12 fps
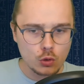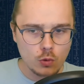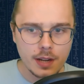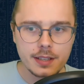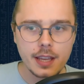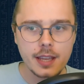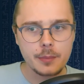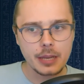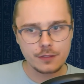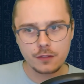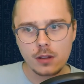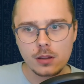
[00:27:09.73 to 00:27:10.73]
game
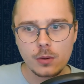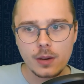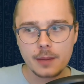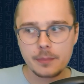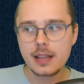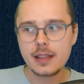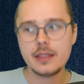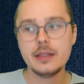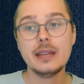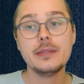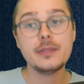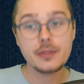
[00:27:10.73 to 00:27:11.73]
and follow-up
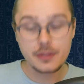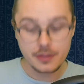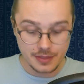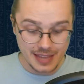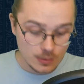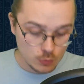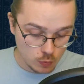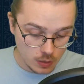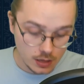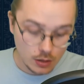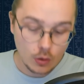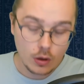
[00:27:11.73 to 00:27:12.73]
that
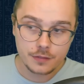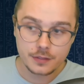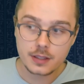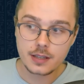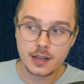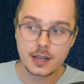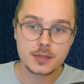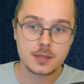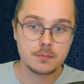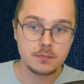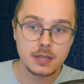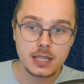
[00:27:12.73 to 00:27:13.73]
will oftentimes
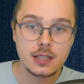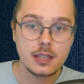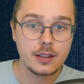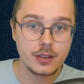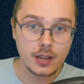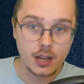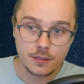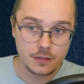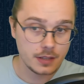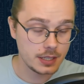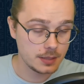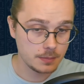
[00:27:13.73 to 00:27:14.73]
be enough,
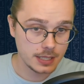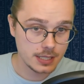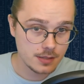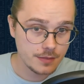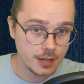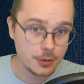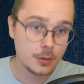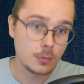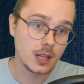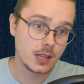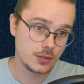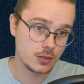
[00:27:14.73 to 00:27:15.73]
and it plays very
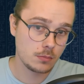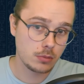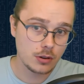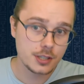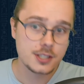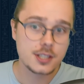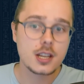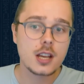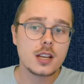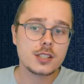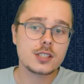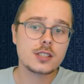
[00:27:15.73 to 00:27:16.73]
well into boards.
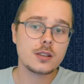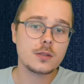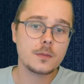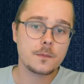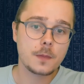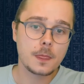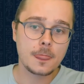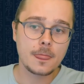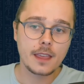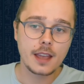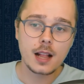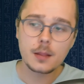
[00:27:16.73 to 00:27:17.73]
So
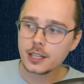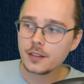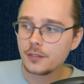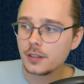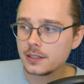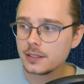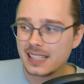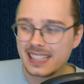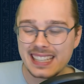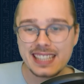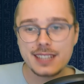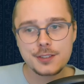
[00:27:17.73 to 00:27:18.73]
I'll be definitely
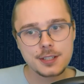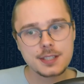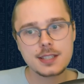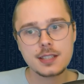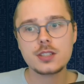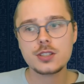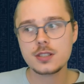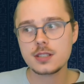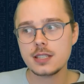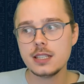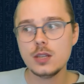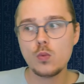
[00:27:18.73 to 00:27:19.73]
interested to
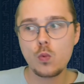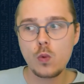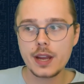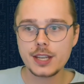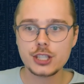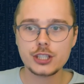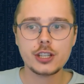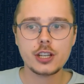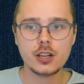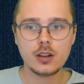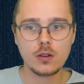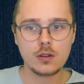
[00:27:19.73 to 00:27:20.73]
see which
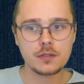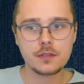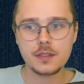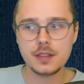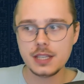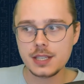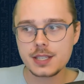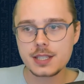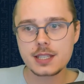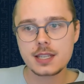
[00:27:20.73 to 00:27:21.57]
of these